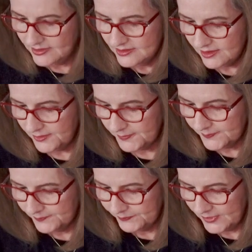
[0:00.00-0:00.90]
So
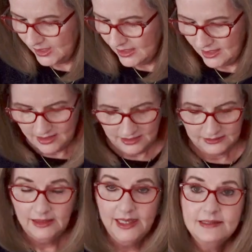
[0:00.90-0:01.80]

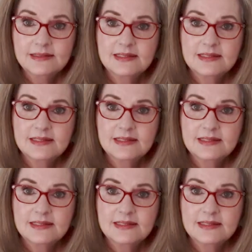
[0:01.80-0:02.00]
let's